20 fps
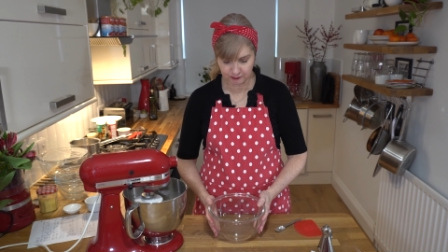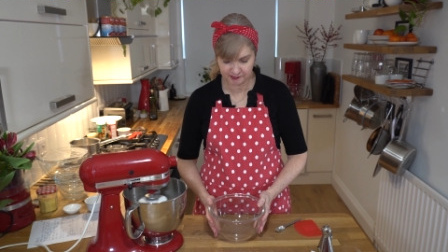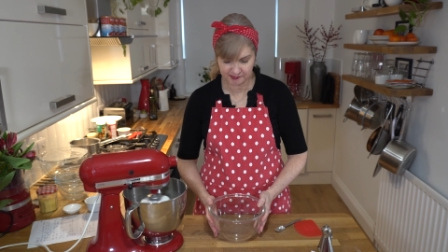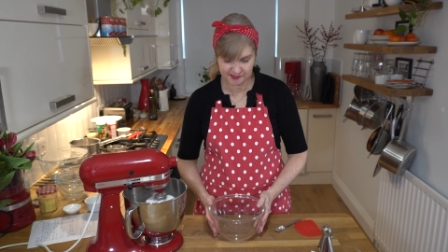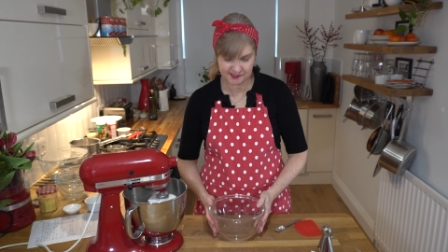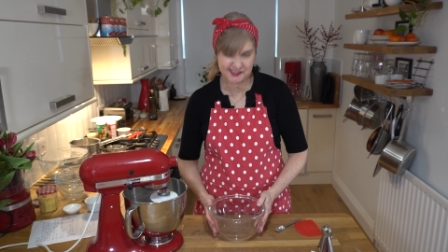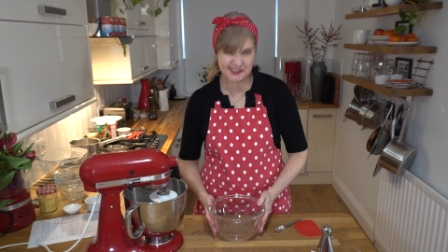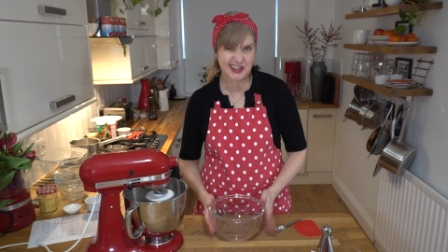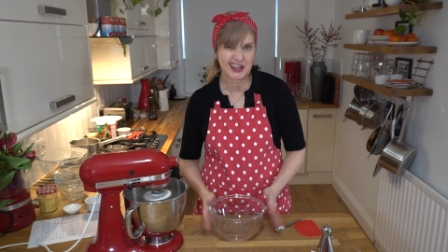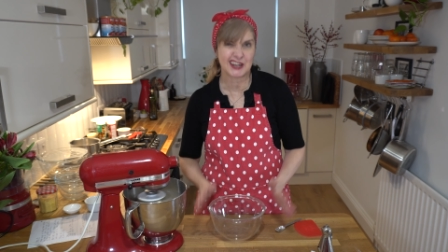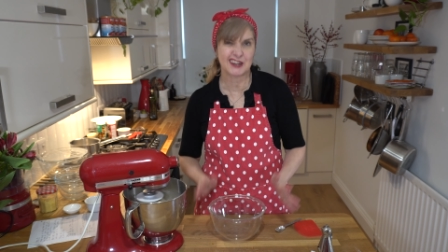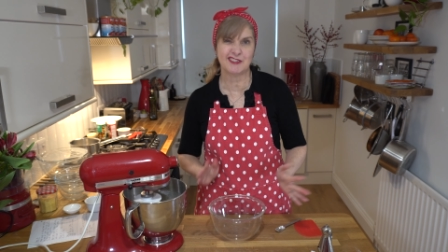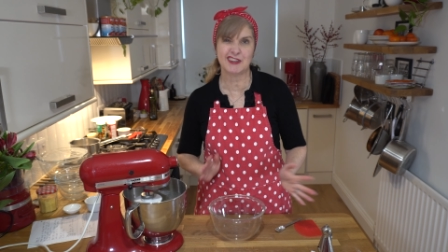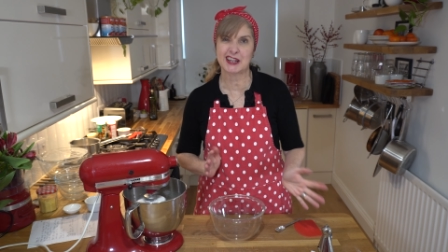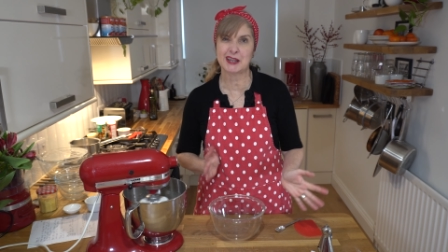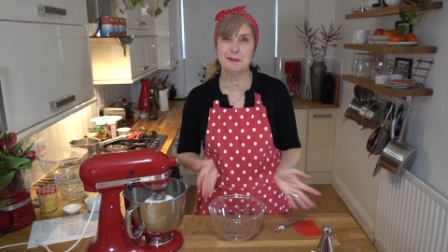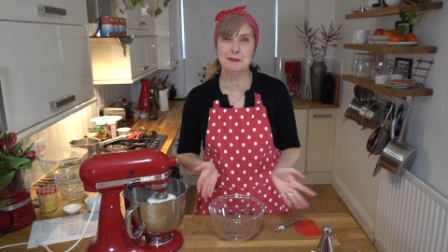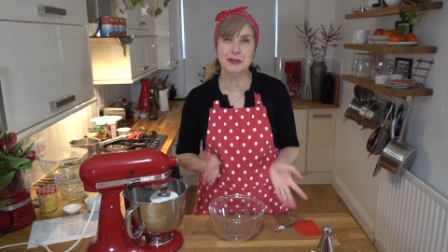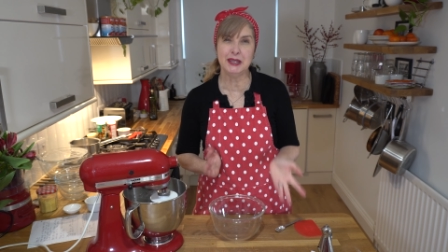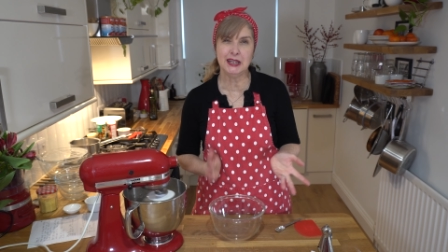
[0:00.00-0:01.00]
This is kind of like
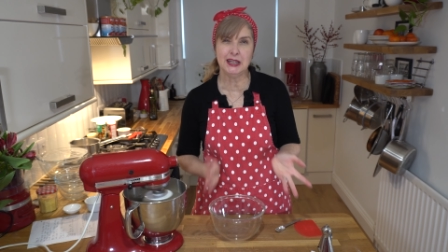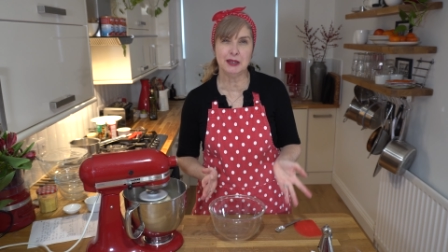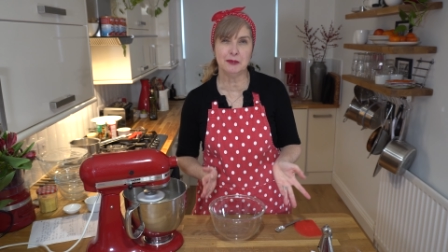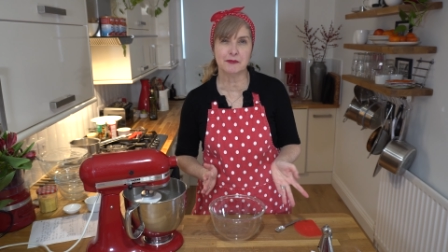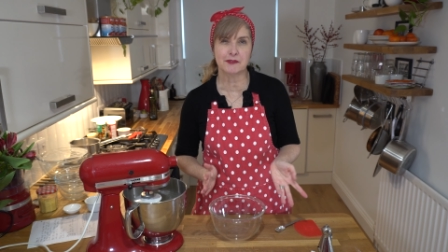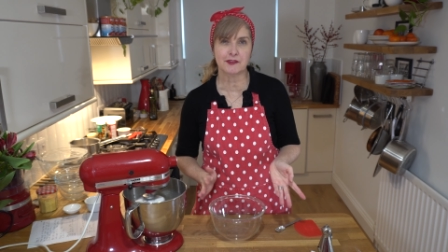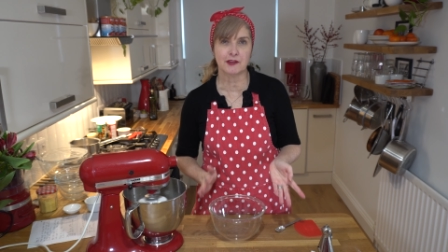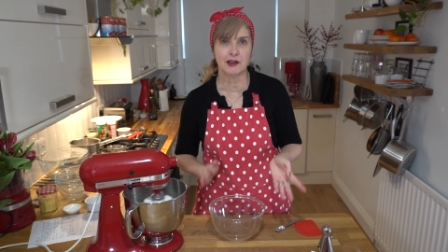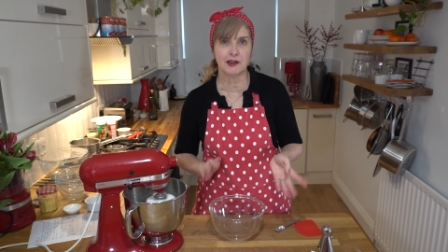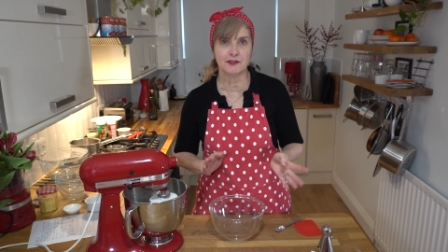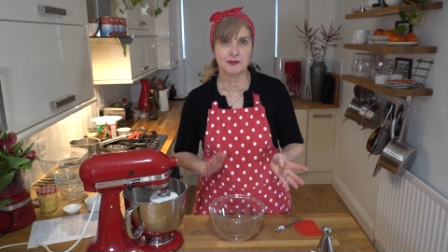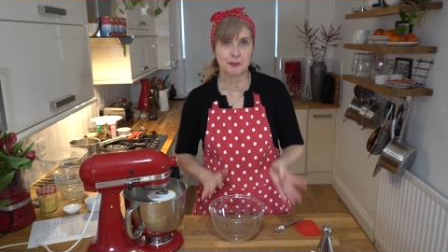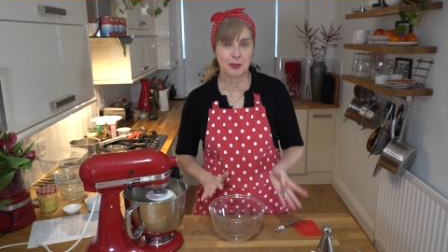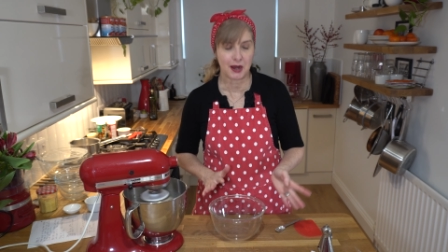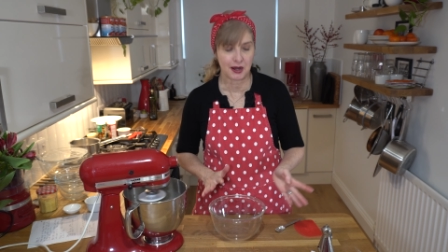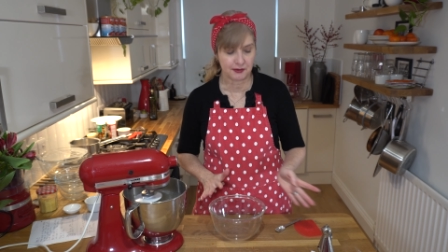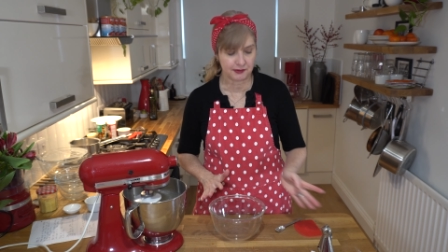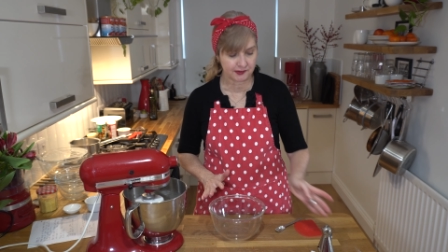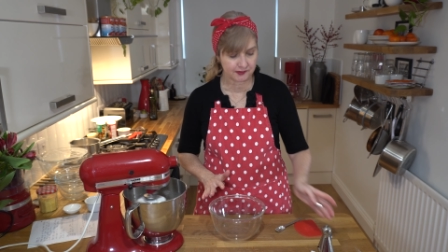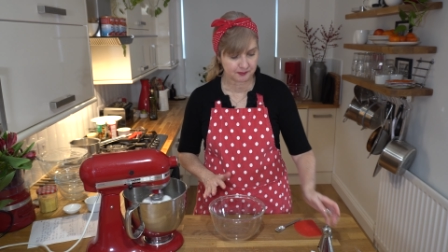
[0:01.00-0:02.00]
a medium-sized
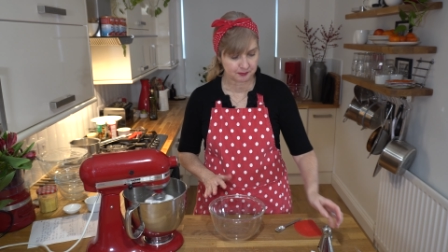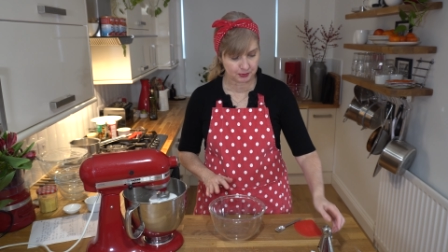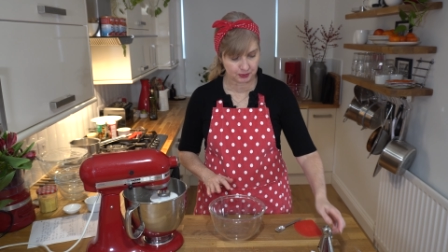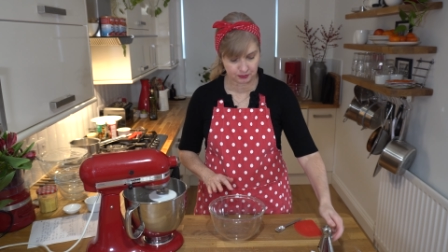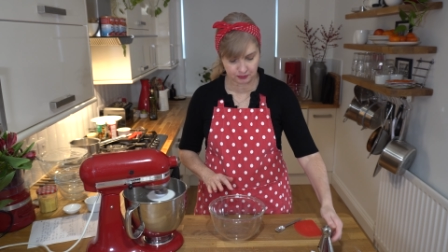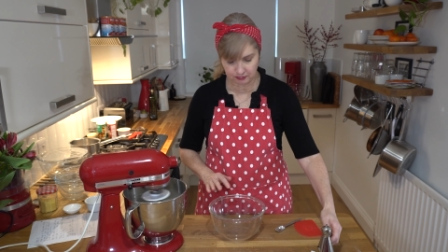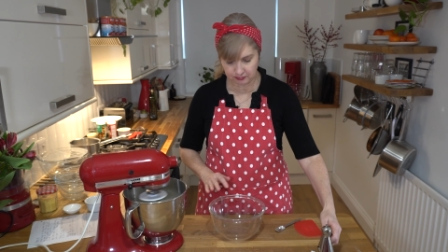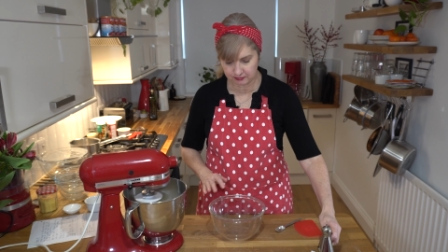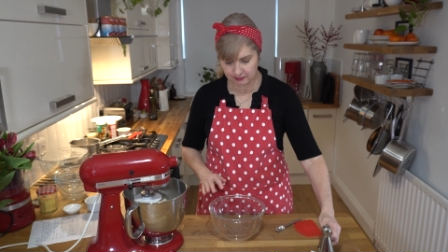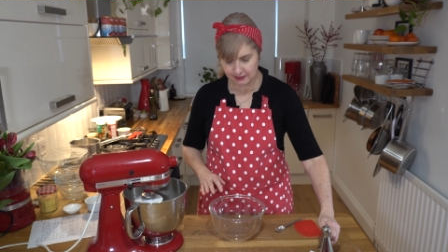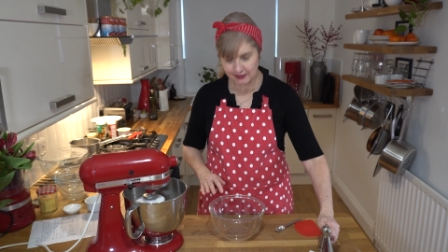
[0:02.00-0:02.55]
Pyrex bowl,